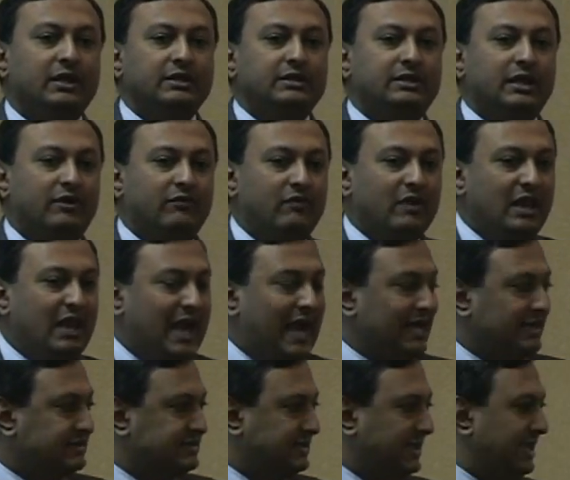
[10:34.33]
the
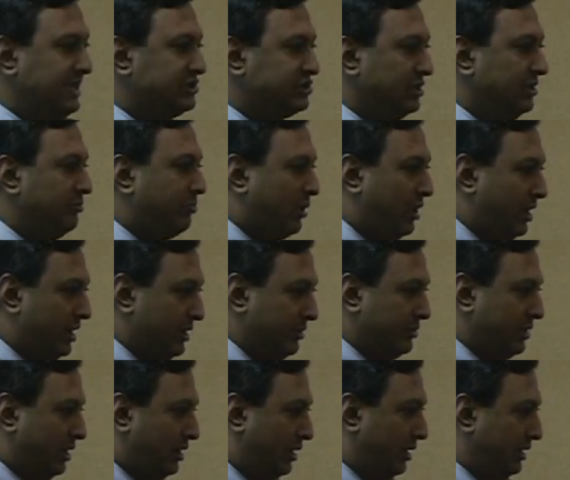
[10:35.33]
relaxation part of
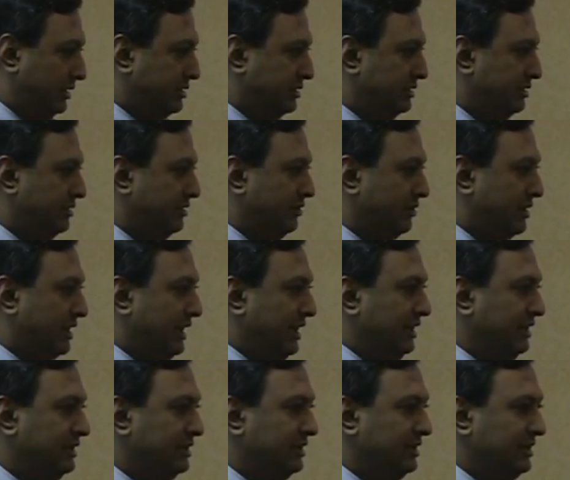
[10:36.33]
the heart. Okay?